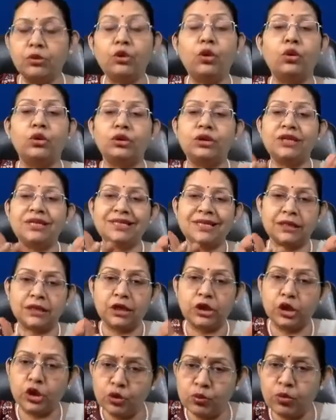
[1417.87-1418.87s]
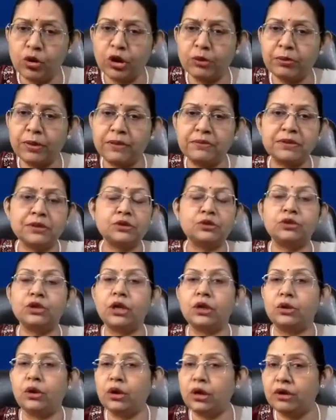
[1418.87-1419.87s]
No, these are the newborn babies, so
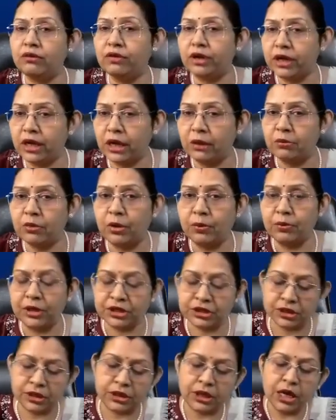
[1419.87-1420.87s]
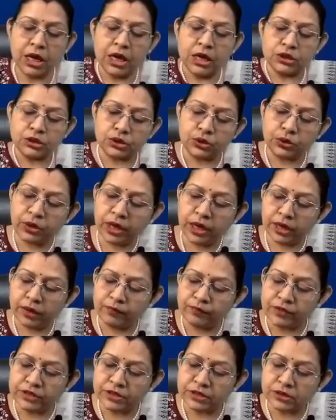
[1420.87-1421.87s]
they are not a working population. So
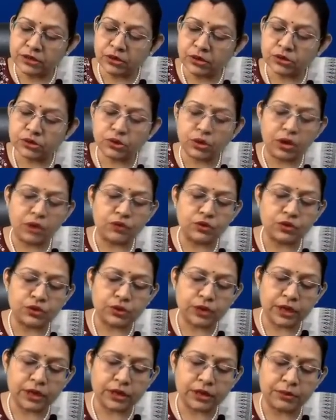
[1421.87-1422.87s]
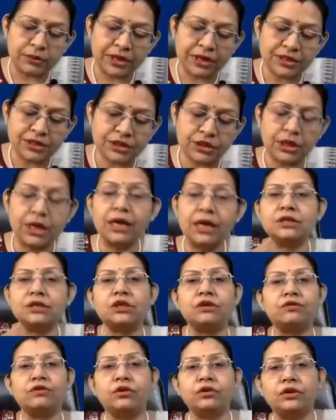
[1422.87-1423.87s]
here, this is also out. So here, the best
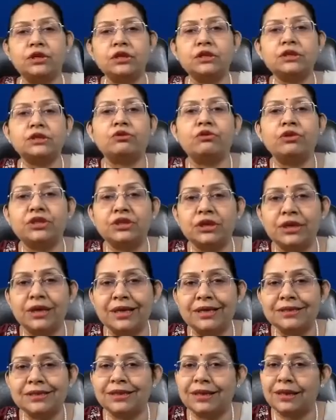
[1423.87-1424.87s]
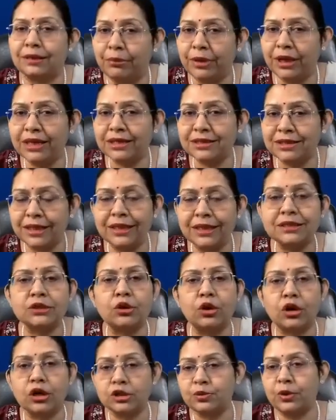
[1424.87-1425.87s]
answer for this question is the base is
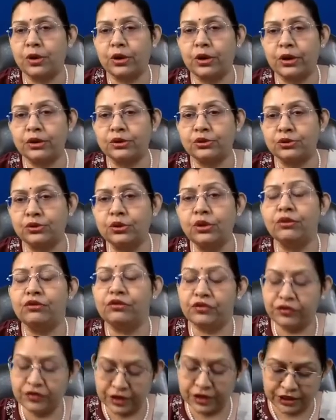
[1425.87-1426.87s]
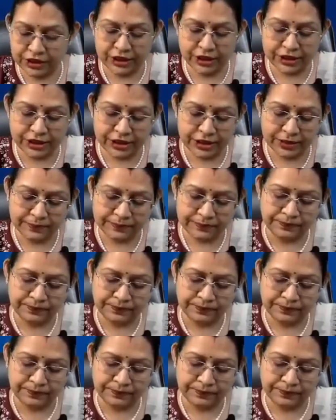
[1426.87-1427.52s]
corresponding to fertility.